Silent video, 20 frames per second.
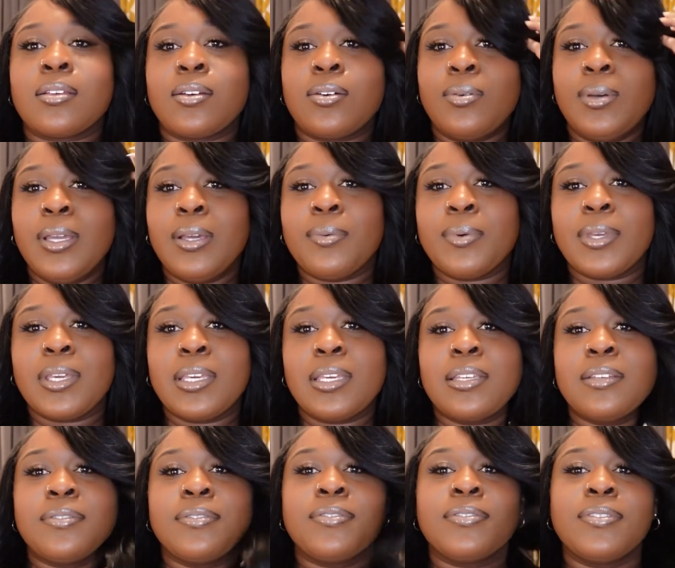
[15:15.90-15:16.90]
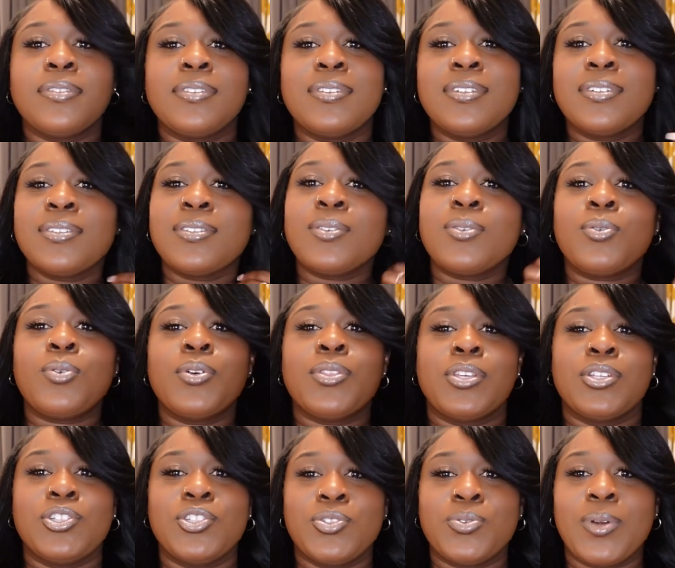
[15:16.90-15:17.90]
Quick weave on
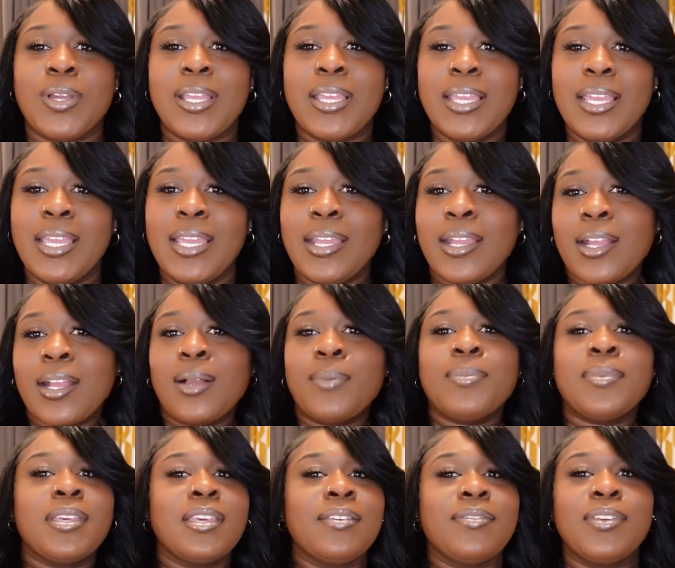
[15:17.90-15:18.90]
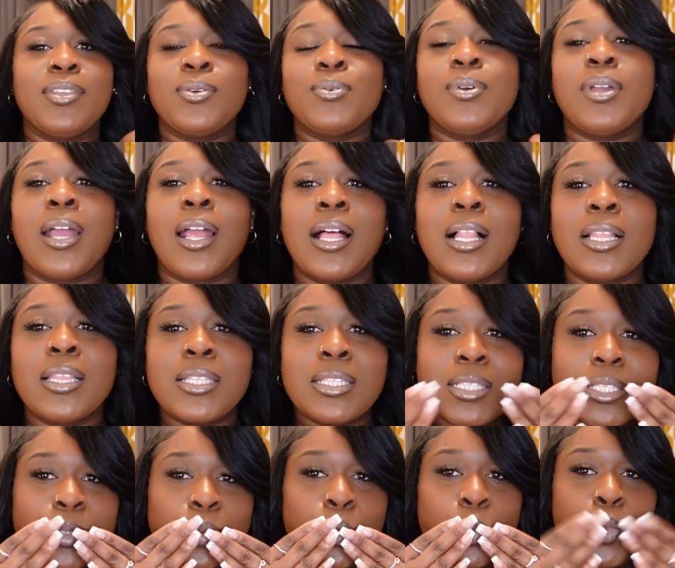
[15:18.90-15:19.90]
the short hair. I'm giving you guys